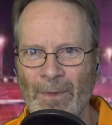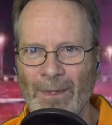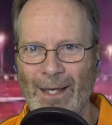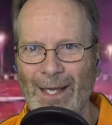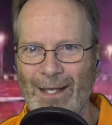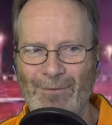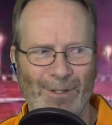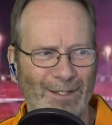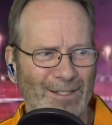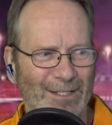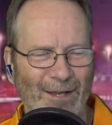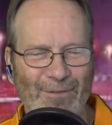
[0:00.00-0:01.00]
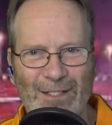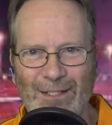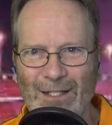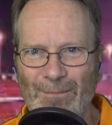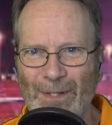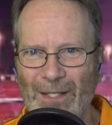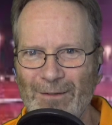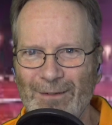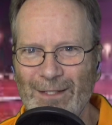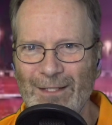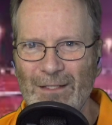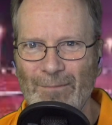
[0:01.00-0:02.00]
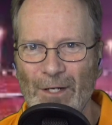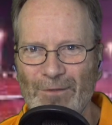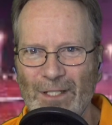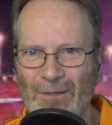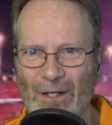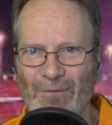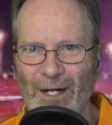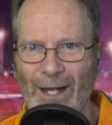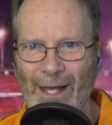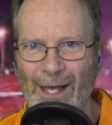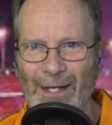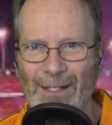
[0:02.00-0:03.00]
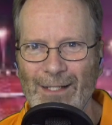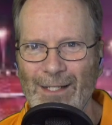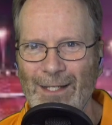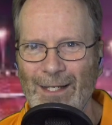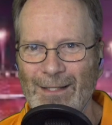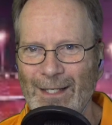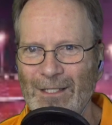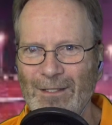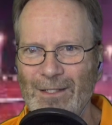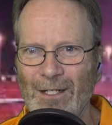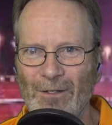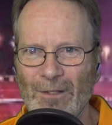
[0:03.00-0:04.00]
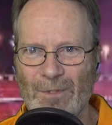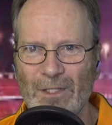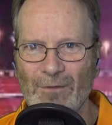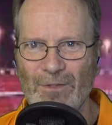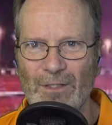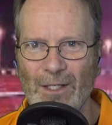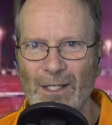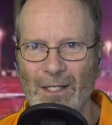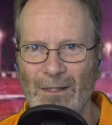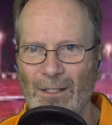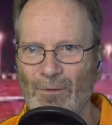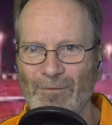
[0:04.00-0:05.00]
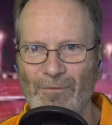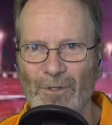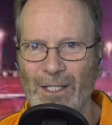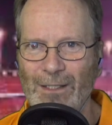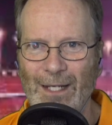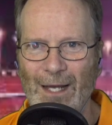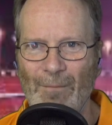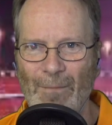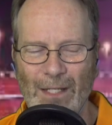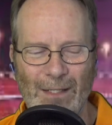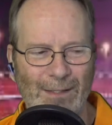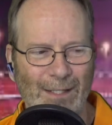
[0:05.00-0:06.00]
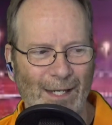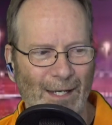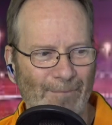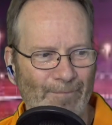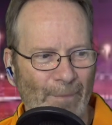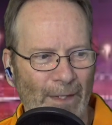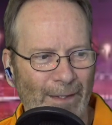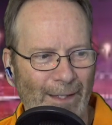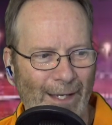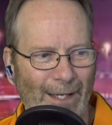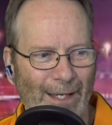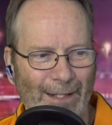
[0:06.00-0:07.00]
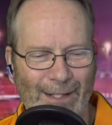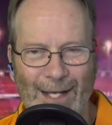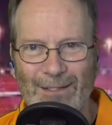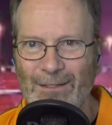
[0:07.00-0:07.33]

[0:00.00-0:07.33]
They had, what, 17 penalties, the most they've ever had. They couldn't hear themselves think. They were freaked out many a time. And that's the